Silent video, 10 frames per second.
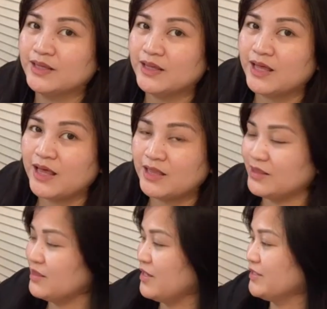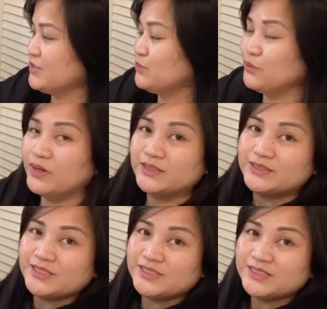that's
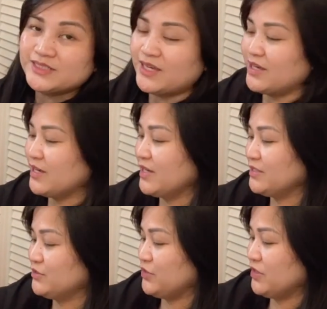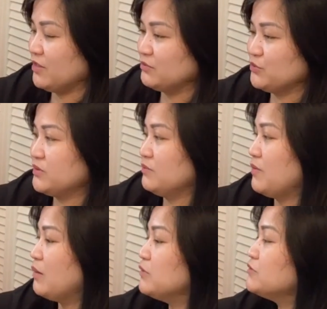what's inside. Comes with a
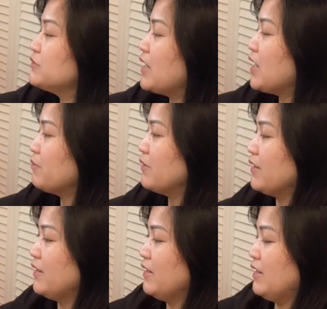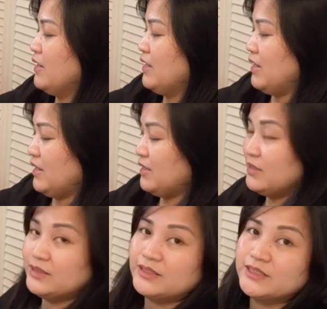bubble wrap,
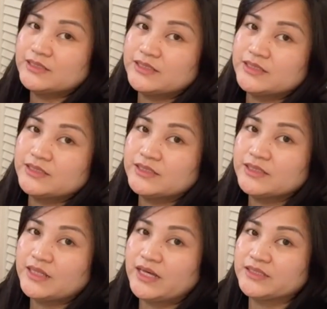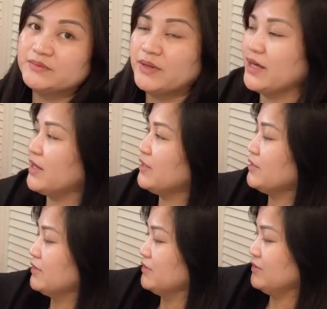and this is the dust bag.
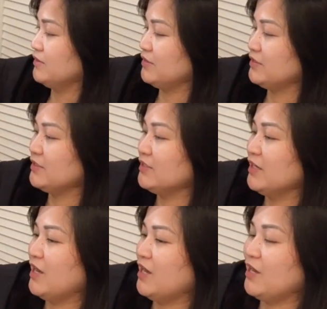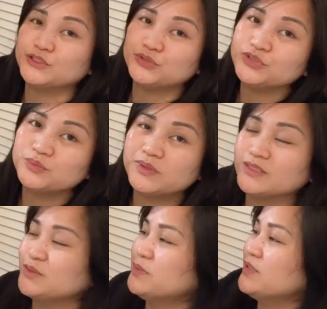It's a huge
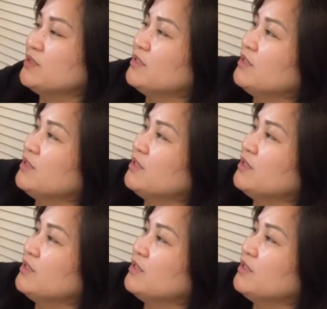box, but